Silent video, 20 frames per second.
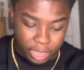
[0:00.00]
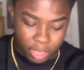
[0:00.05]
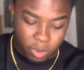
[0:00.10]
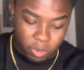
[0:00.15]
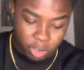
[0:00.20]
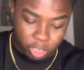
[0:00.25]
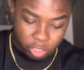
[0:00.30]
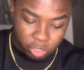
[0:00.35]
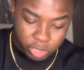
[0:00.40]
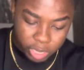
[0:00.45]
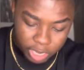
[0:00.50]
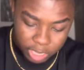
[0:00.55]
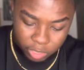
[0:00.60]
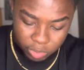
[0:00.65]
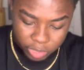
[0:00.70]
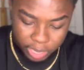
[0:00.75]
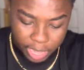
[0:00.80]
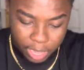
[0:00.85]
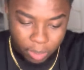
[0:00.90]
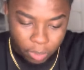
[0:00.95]
you want to try and do
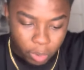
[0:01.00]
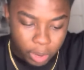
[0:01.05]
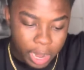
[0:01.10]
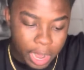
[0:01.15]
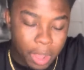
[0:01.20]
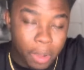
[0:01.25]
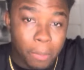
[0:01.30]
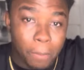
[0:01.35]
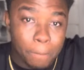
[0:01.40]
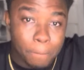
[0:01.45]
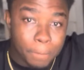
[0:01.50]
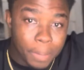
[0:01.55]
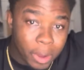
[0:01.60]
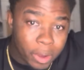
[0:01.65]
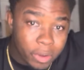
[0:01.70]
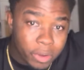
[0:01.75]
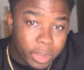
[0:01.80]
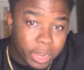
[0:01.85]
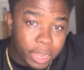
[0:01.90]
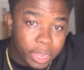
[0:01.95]
that without
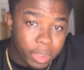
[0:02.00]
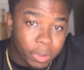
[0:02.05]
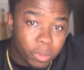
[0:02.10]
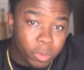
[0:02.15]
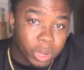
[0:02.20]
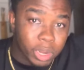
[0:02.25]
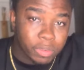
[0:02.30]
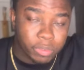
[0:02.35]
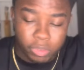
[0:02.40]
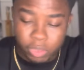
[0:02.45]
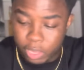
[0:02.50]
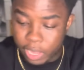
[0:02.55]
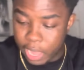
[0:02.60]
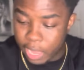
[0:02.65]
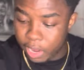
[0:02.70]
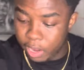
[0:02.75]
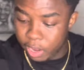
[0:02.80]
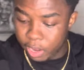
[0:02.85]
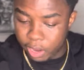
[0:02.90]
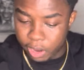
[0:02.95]
burning whatever you got
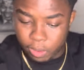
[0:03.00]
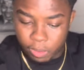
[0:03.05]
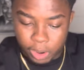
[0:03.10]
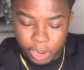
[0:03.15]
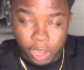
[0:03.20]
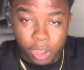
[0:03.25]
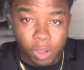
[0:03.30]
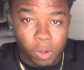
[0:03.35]
in there, right?